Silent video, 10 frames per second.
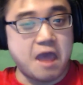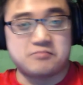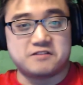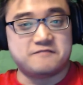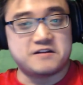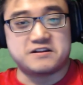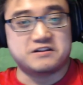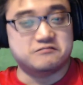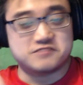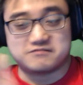after
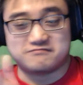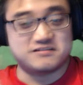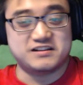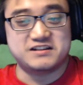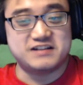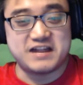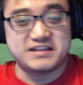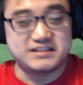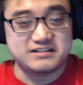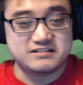thinking it was a really good
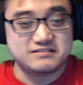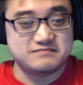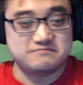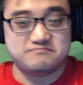idea?